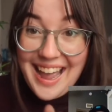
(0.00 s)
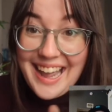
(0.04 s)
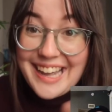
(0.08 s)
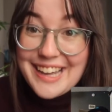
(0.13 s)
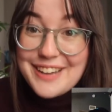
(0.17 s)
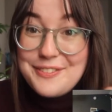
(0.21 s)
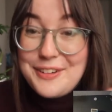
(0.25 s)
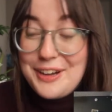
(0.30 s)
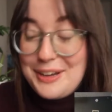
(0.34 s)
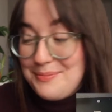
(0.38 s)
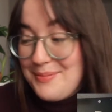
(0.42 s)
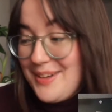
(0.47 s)

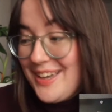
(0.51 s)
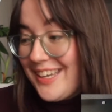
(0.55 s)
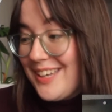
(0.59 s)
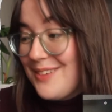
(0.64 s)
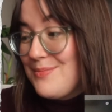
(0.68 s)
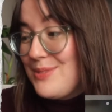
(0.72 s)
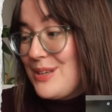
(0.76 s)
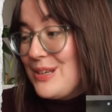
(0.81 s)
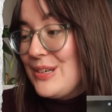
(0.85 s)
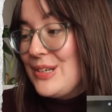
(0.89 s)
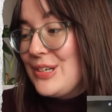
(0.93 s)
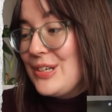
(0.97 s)
Have on my
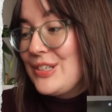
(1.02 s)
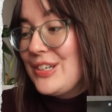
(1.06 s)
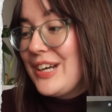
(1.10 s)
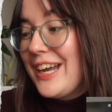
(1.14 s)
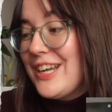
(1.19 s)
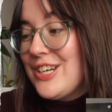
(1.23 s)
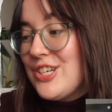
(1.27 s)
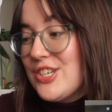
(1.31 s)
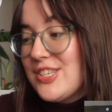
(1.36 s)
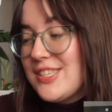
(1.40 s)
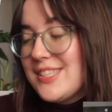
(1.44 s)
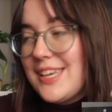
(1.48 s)
computer. I
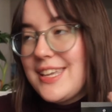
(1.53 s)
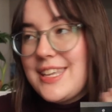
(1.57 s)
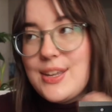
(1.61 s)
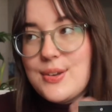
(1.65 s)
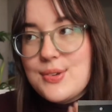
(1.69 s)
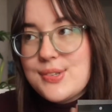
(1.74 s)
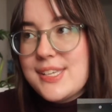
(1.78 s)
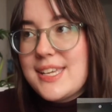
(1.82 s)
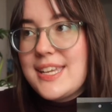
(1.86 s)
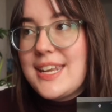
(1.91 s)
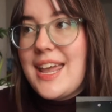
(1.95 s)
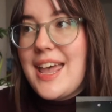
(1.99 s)
just like
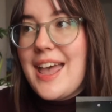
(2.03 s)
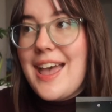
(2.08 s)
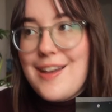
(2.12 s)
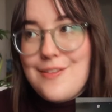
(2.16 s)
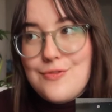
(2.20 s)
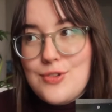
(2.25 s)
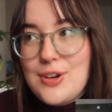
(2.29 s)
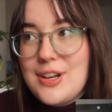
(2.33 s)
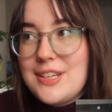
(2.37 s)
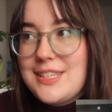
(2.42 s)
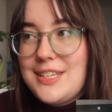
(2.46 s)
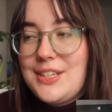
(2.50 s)
use it
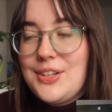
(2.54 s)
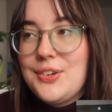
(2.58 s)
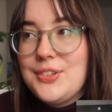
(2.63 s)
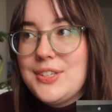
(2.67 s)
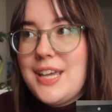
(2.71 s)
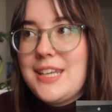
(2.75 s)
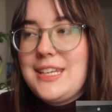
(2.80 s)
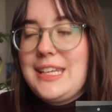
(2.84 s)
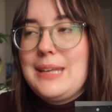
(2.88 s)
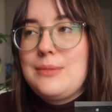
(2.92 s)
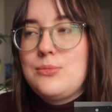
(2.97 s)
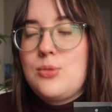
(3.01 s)
every single
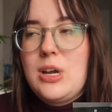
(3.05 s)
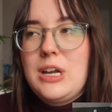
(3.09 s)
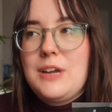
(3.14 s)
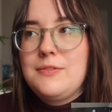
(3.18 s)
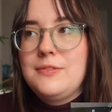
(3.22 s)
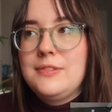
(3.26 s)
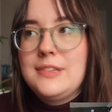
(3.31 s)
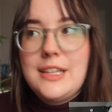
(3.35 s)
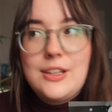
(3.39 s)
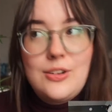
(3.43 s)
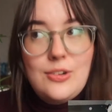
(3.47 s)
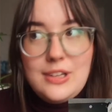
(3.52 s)
day to keep track
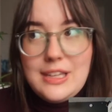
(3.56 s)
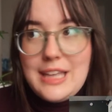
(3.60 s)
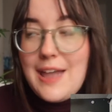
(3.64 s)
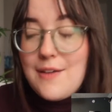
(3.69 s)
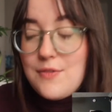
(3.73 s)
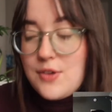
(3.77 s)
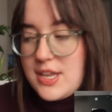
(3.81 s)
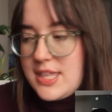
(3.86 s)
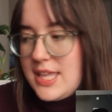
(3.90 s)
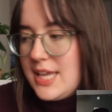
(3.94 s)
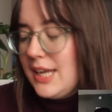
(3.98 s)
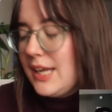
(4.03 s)
of literally
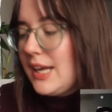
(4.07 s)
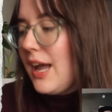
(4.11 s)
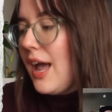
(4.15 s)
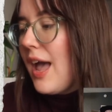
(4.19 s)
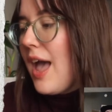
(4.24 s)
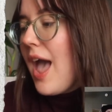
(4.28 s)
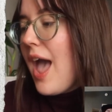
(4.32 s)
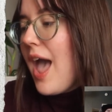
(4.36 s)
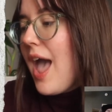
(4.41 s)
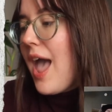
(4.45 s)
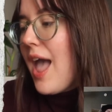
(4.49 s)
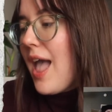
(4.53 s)
everything.
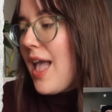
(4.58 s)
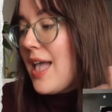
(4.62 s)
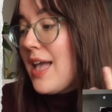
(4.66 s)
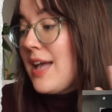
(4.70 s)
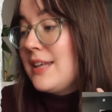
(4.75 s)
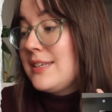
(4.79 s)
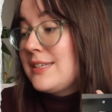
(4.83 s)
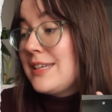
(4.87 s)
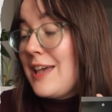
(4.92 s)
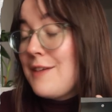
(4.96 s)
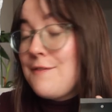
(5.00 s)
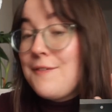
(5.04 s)

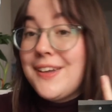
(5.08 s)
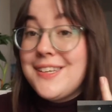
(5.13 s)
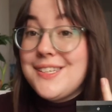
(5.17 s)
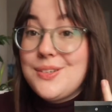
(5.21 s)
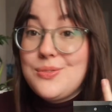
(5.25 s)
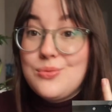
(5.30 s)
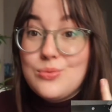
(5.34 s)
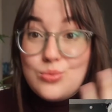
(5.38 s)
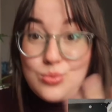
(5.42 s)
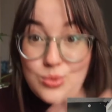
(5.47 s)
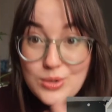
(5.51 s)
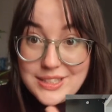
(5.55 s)
And I find
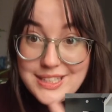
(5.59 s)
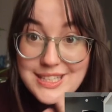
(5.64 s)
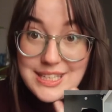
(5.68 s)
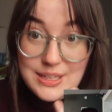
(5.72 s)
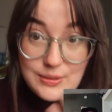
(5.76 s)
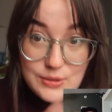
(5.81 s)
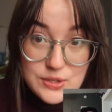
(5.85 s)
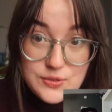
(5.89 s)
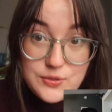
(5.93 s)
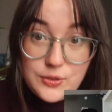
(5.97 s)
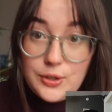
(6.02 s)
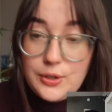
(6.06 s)
it really
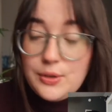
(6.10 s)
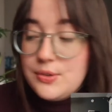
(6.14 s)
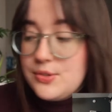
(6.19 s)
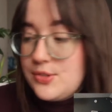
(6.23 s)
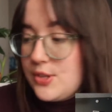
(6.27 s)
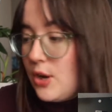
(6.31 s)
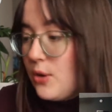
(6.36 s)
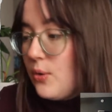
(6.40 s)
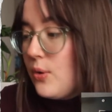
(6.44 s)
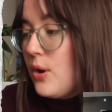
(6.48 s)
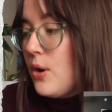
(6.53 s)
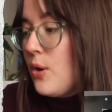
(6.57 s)
useful.
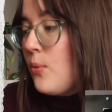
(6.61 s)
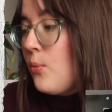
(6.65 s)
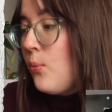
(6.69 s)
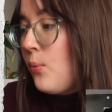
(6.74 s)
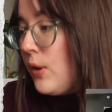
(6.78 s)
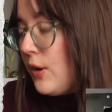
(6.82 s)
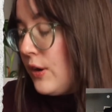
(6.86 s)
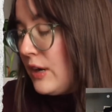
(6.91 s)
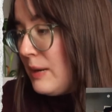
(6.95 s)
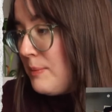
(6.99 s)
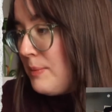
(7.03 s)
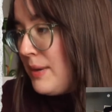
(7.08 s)
So
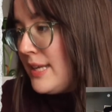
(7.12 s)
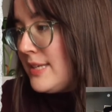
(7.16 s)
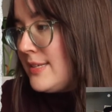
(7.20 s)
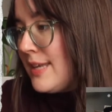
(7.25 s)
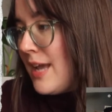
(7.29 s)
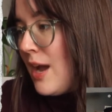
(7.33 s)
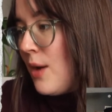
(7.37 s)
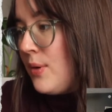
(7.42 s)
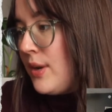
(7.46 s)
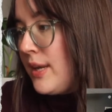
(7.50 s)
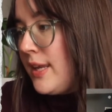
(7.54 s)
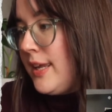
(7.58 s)
we're going to be
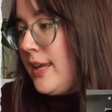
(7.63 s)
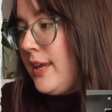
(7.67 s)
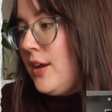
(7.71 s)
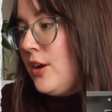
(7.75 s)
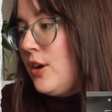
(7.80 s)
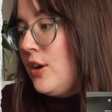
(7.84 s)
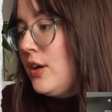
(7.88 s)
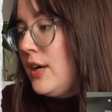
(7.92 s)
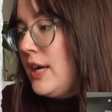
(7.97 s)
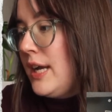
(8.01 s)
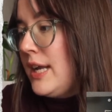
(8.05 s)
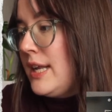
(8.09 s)
down
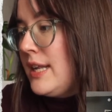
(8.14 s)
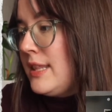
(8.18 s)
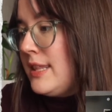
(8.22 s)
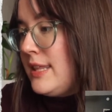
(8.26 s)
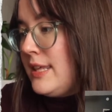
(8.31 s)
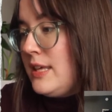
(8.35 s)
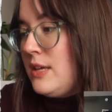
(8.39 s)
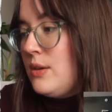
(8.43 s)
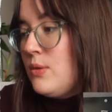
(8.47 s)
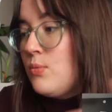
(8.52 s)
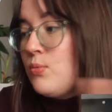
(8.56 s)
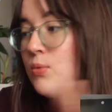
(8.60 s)
here in
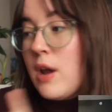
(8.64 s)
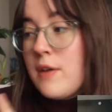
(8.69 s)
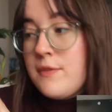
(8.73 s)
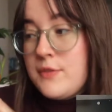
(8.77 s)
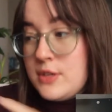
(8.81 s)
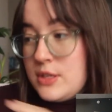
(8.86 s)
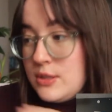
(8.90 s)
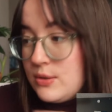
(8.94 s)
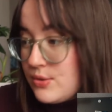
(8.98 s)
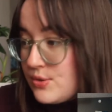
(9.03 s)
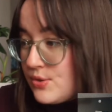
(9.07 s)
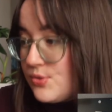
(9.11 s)
the
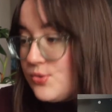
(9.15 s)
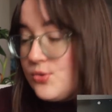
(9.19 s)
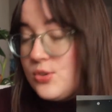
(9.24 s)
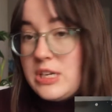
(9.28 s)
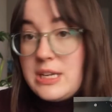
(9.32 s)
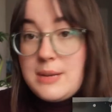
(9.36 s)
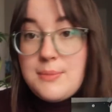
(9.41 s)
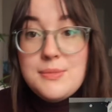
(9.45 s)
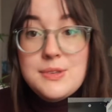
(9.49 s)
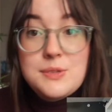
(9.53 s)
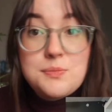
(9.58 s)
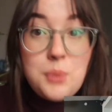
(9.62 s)
revenue
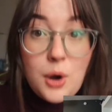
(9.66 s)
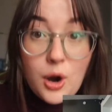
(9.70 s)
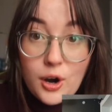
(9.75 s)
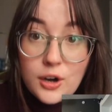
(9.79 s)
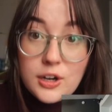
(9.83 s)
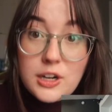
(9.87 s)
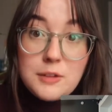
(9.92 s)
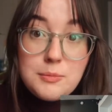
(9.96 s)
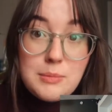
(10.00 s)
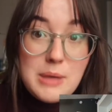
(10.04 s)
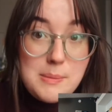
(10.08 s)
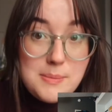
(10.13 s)
streams
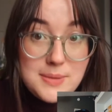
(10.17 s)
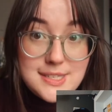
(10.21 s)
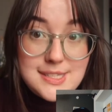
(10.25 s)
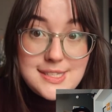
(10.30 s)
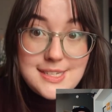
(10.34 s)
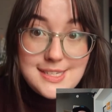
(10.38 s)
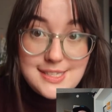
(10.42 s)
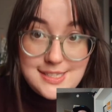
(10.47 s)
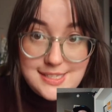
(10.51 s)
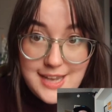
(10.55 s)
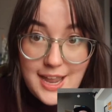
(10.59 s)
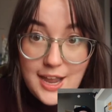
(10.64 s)
part of my
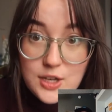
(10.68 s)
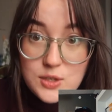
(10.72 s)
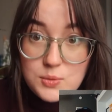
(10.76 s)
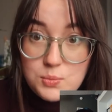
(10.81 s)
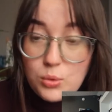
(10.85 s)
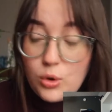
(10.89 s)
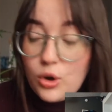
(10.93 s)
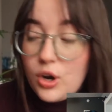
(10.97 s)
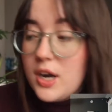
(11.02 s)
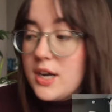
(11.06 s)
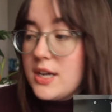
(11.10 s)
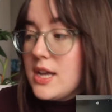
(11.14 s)
business
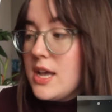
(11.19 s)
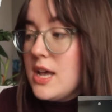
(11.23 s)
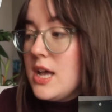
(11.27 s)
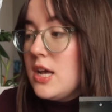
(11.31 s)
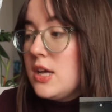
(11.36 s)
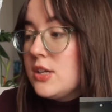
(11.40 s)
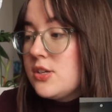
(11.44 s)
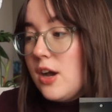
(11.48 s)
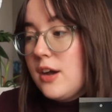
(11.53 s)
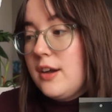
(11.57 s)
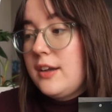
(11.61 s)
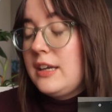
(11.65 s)
dashboard,
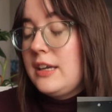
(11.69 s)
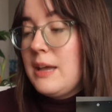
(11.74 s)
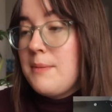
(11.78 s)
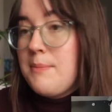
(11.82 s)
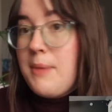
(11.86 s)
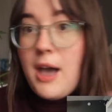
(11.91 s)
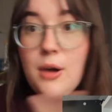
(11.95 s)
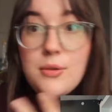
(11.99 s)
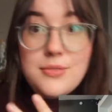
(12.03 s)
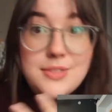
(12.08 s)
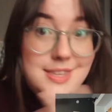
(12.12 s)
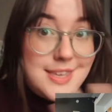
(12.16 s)
talking
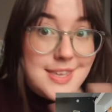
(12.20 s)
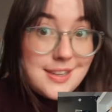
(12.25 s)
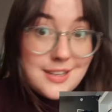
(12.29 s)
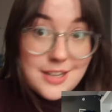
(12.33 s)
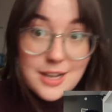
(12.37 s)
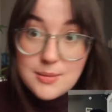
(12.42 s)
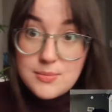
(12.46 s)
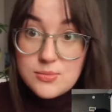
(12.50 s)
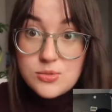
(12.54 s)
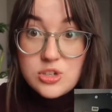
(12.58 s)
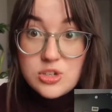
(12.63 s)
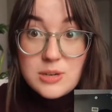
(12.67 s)
about the
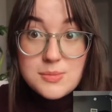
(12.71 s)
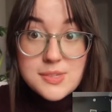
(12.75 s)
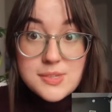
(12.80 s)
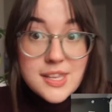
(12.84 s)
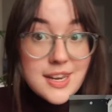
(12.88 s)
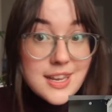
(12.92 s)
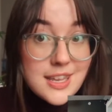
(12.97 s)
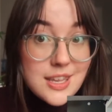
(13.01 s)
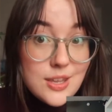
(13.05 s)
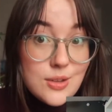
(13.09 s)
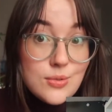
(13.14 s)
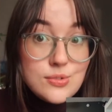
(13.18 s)
income streams that
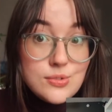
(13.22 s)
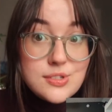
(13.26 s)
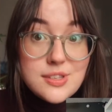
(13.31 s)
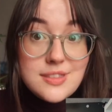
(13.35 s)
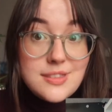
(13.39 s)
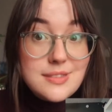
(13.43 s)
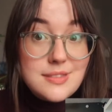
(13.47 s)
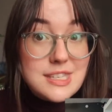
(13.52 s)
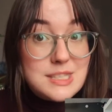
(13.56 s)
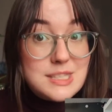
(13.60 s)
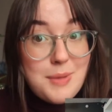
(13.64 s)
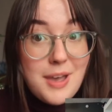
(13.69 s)
I used
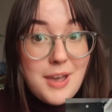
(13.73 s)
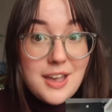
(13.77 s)
this